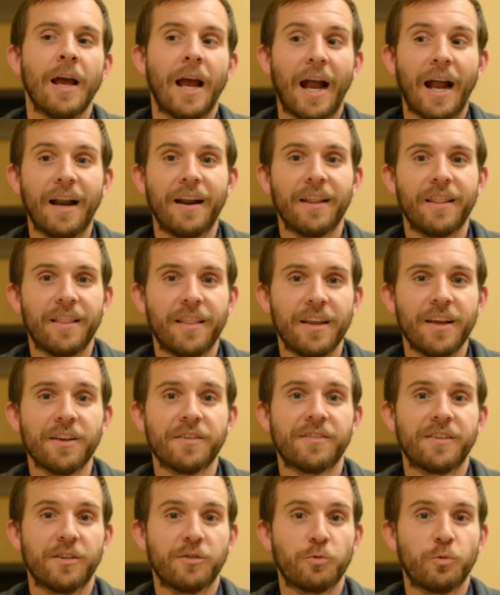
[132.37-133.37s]
and
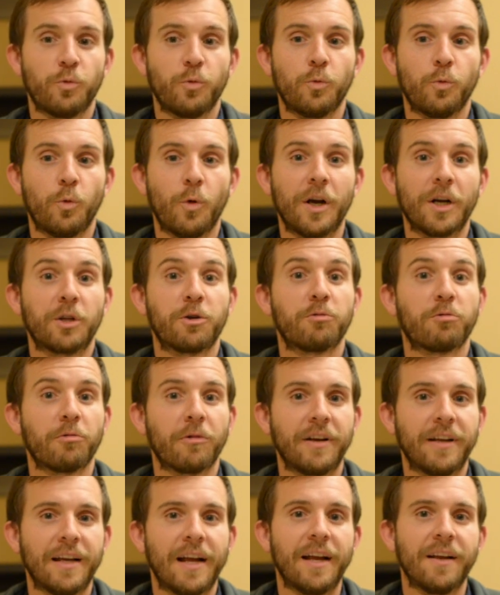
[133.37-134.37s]
this is what
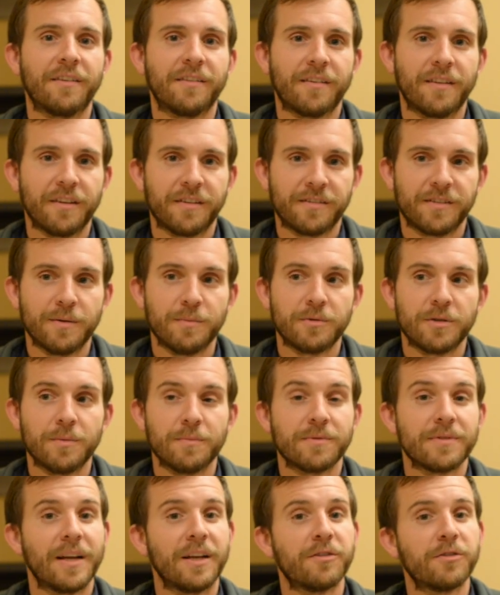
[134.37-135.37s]
creates the
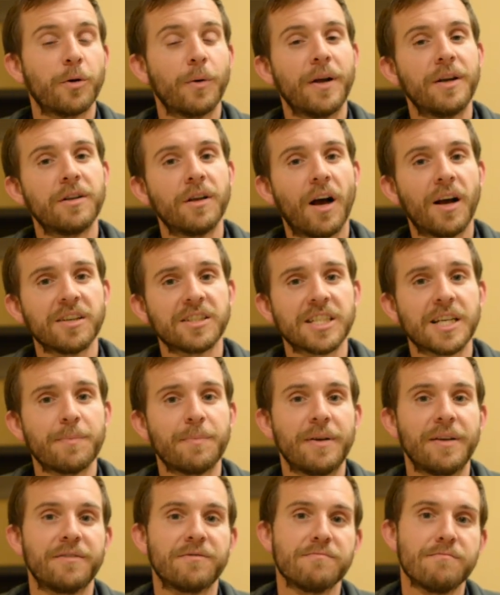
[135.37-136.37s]
symptoms. And so
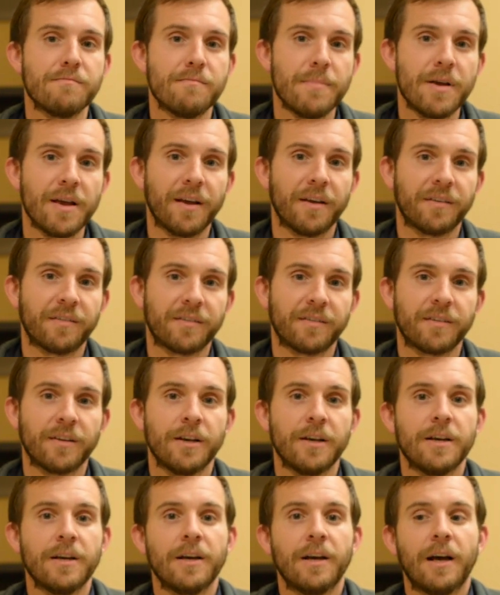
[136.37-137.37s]
endoscopies
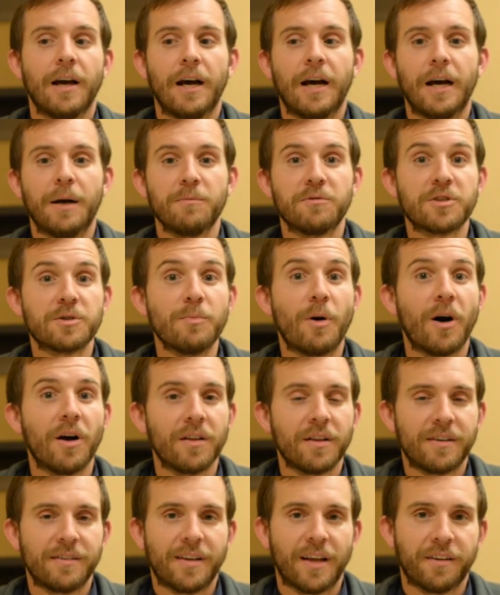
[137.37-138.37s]
miss
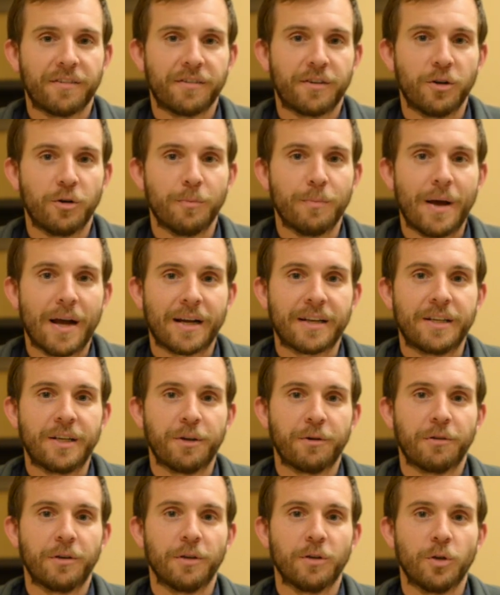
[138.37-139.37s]
small intestinal
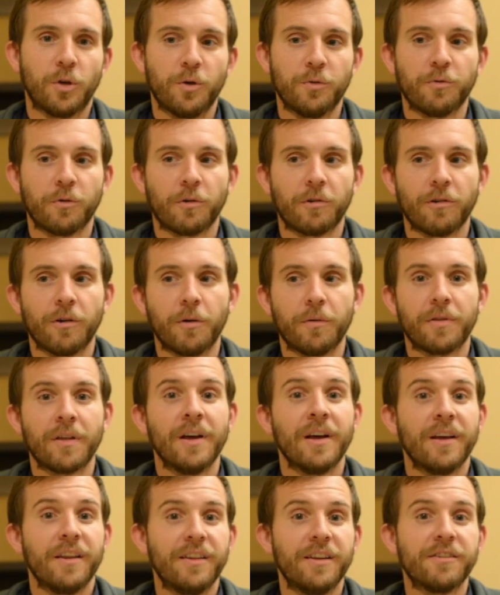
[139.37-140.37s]
bacterial overgrowth.
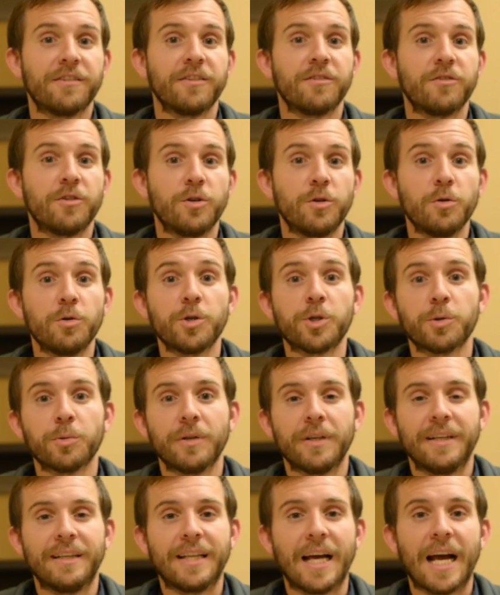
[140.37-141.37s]
This is
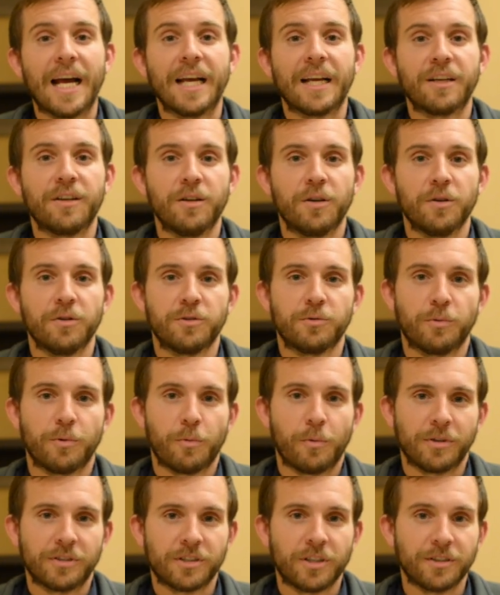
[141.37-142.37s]
usually diagnosed
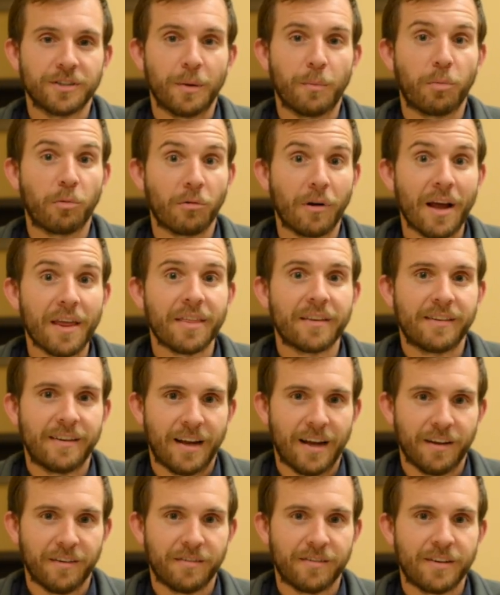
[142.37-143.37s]
with what's called a breath
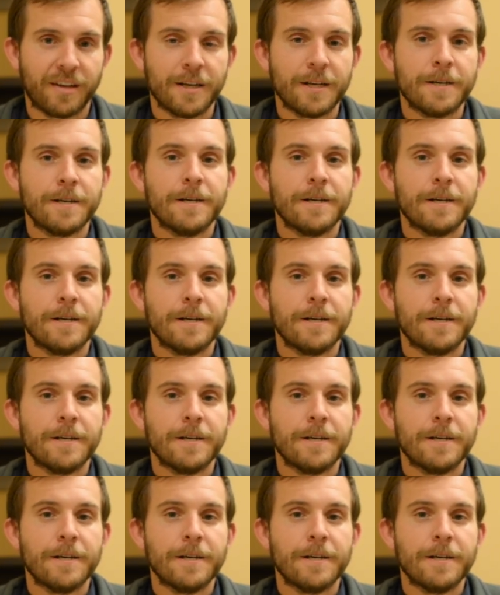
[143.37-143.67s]
test.